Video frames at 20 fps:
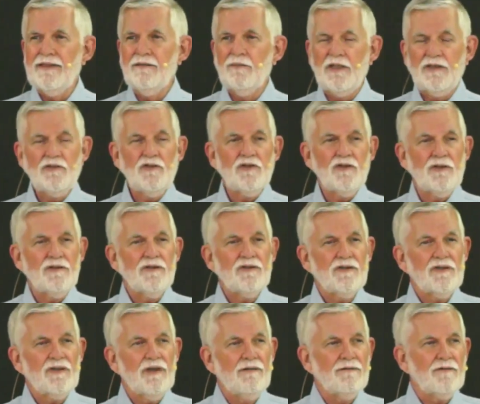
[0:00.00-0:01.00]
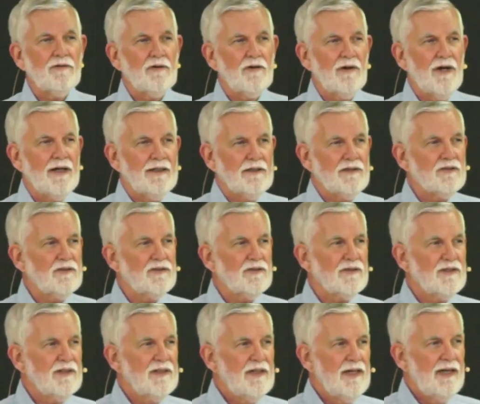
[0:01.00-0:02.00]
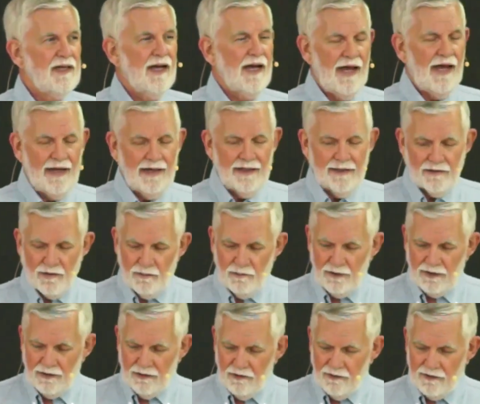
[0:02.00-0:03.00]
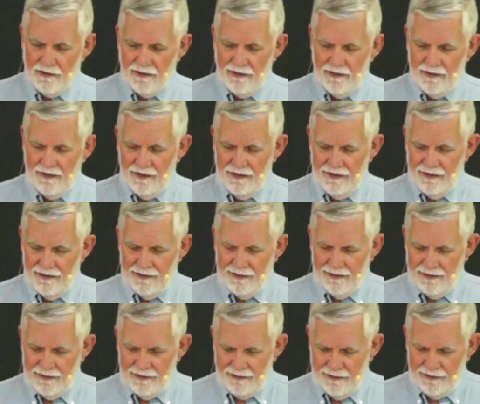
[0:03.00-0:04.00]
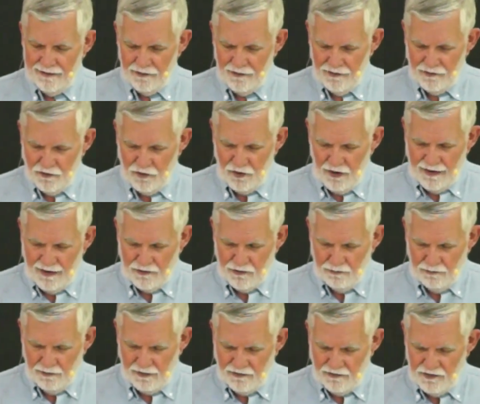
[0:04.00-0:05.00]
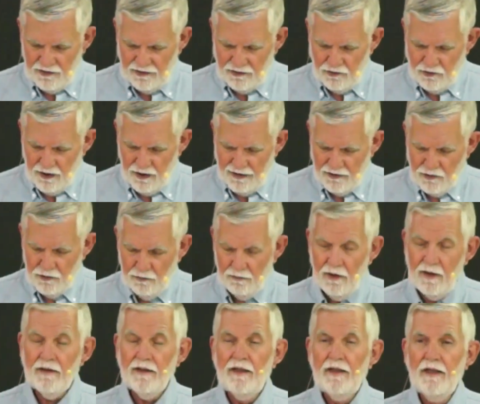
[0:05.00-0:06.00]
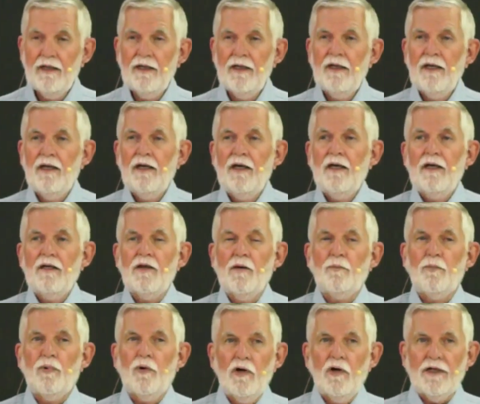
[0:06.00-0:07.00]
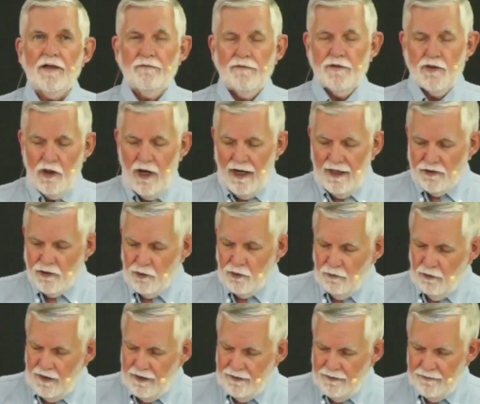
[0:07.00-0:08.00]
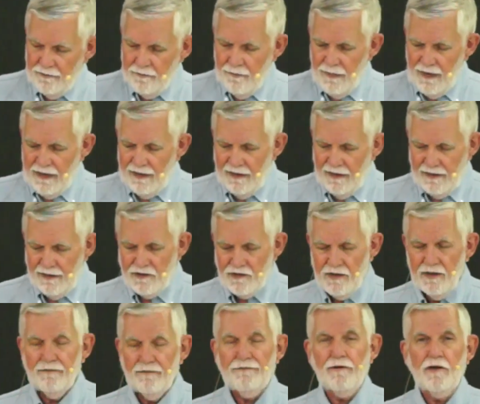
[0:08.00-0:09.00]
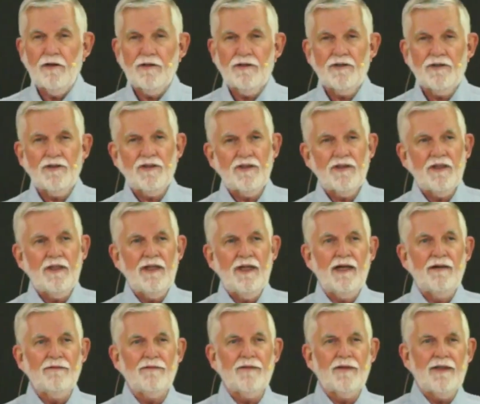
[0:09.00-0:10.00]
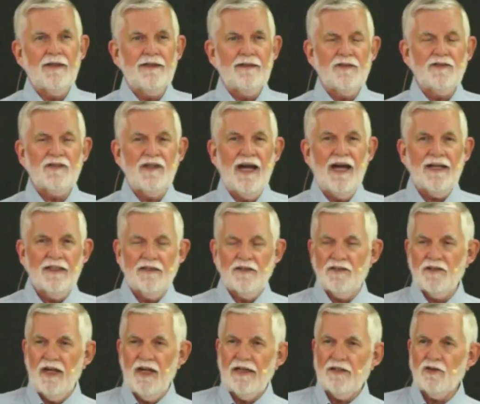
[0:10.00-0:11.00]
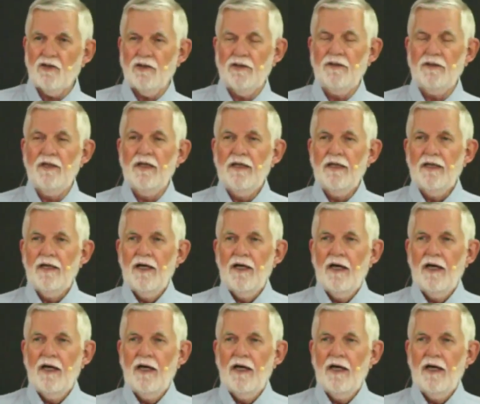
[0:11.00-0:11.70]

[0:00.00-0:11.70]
images of Christ as we look into Joshua and see Joshua. The book of Joshua is the first of the second section